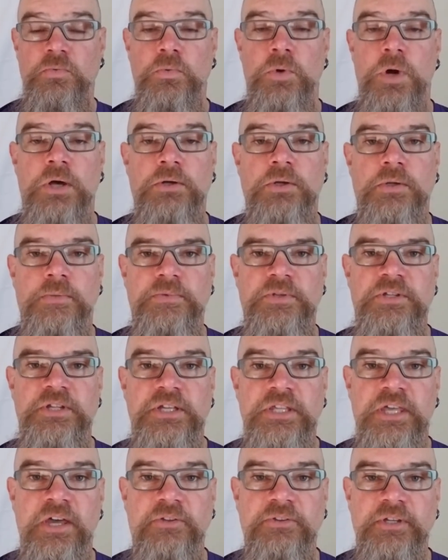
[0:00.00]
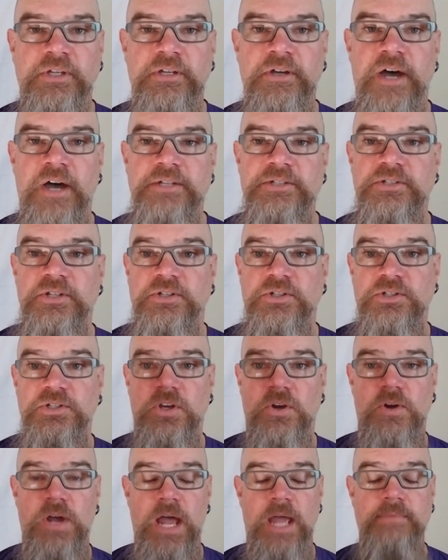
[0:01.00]
Welcome to the Celtic Clydesdale
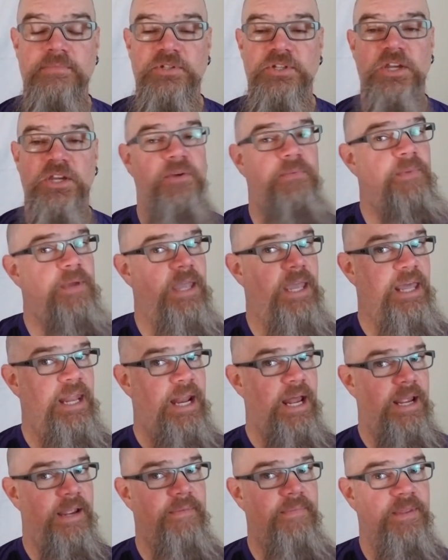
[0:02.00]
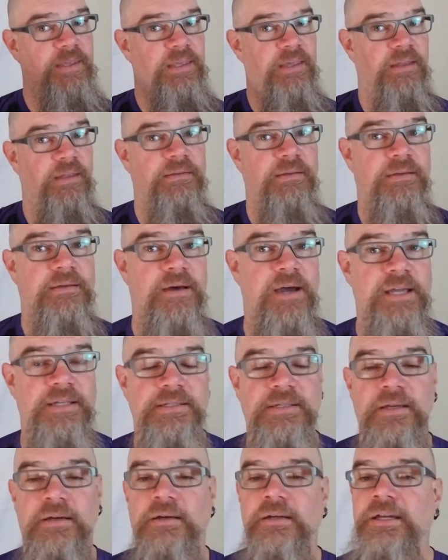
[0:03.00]
show. I'm Jim and I am the Celtic
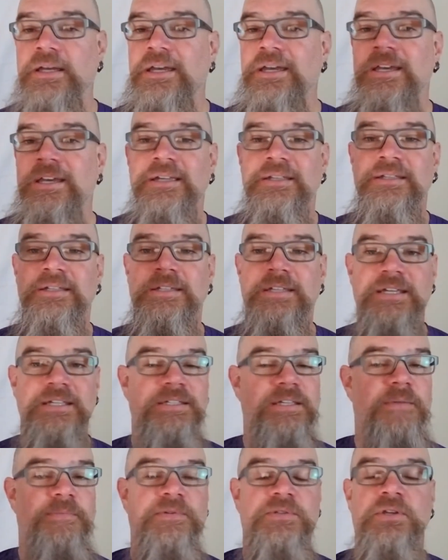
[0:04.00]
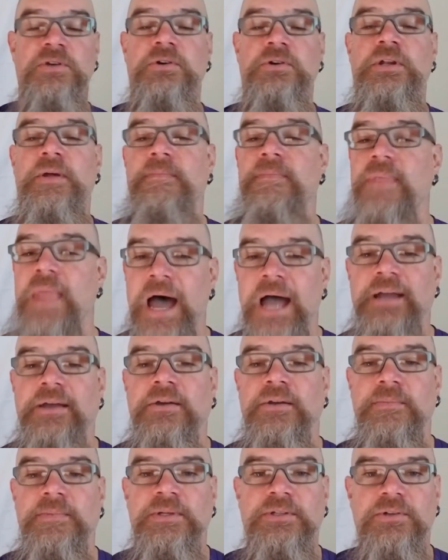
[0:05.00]
Clydesdale. Today's episode, I'm not going
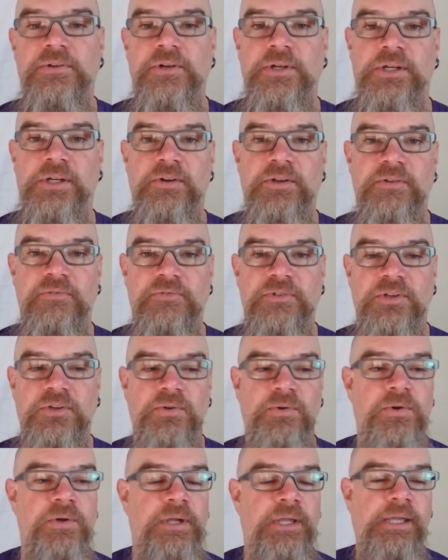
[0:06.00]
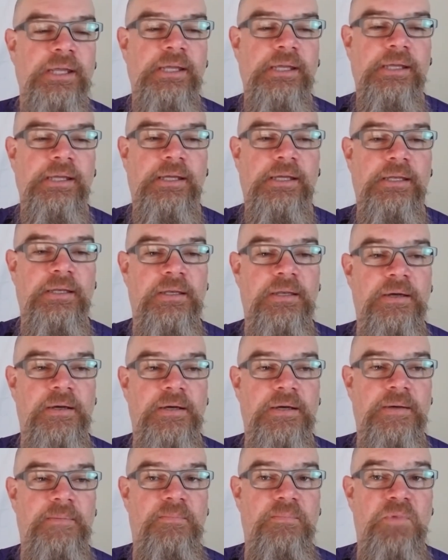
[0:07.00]
to be doing a review, and
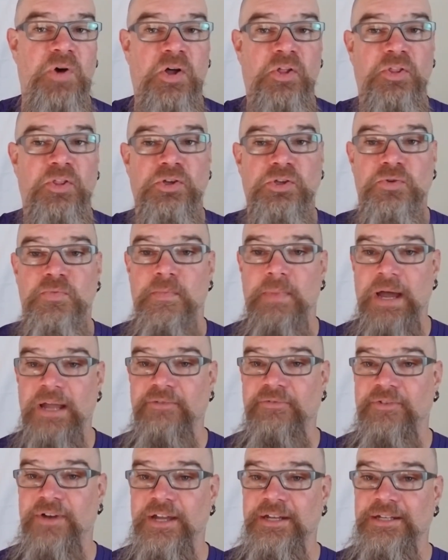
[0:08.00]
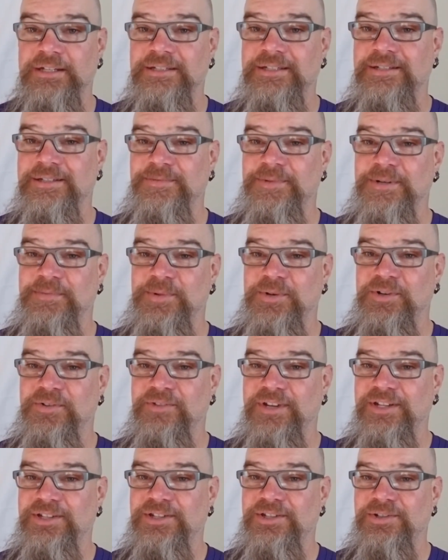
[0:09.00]
although you might find it somewhat
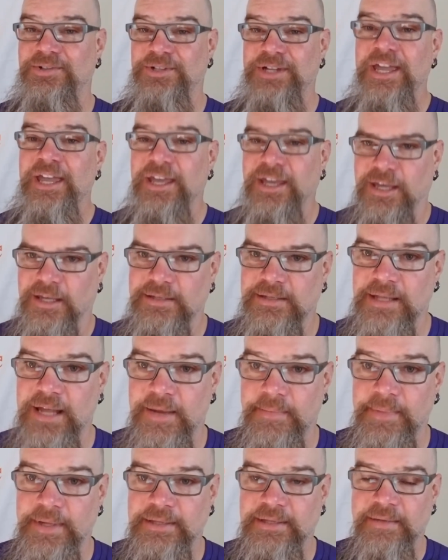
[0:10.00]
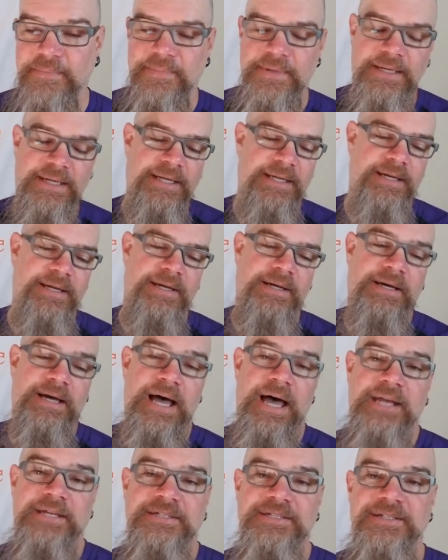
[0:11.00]
motivational, it's not meant to be,
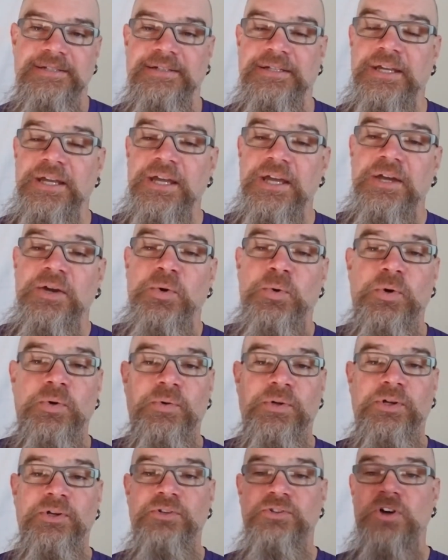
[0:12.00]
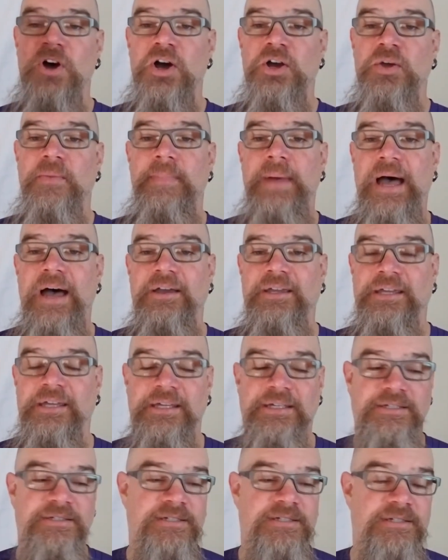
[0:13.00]
honestly. What we're going to talk about
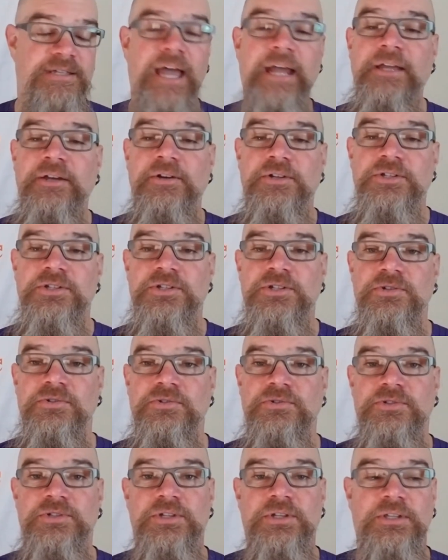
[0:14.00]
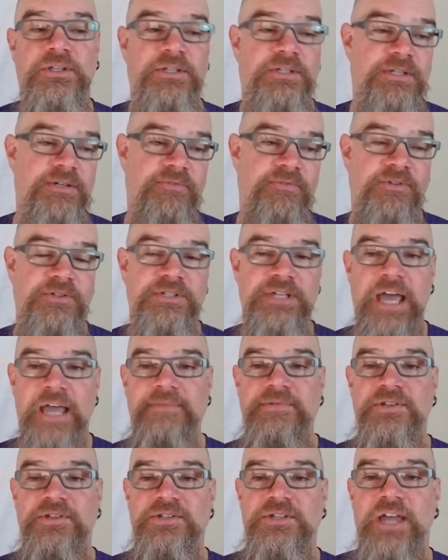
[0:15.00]
is cycling shoes, the different
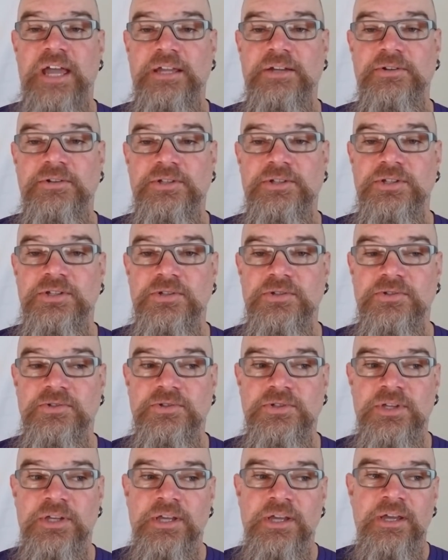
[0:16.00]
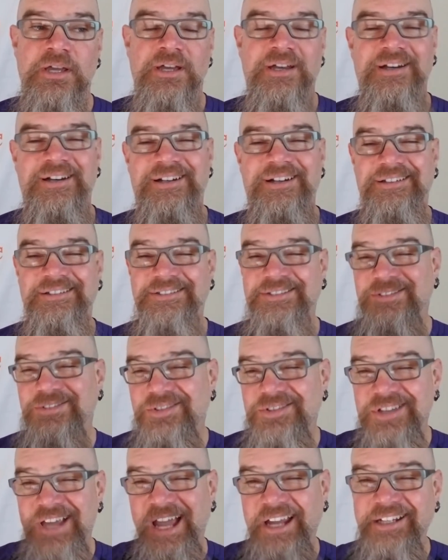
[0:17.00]
types of cycling shoes,
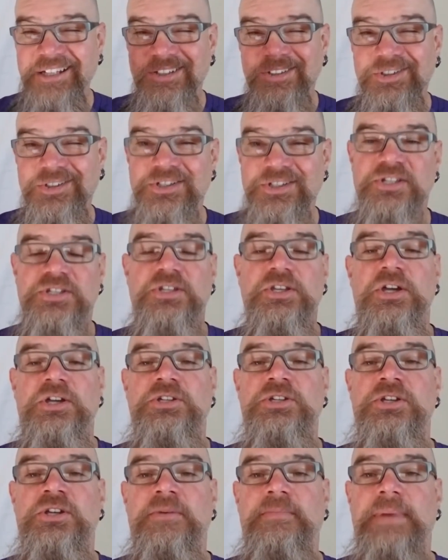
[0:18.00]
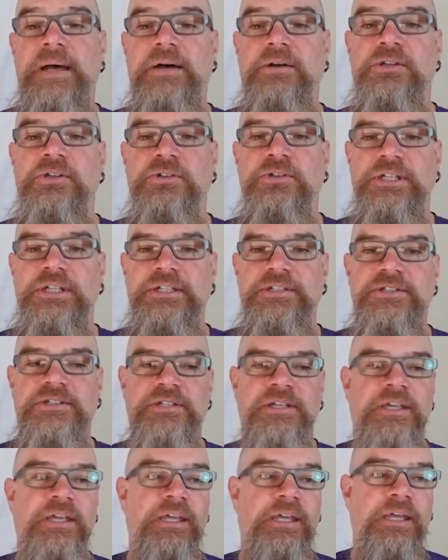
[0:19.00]
tiny little discussion about
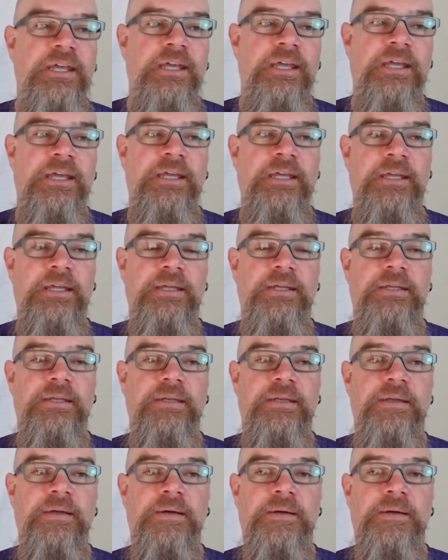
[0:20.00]
cleats, and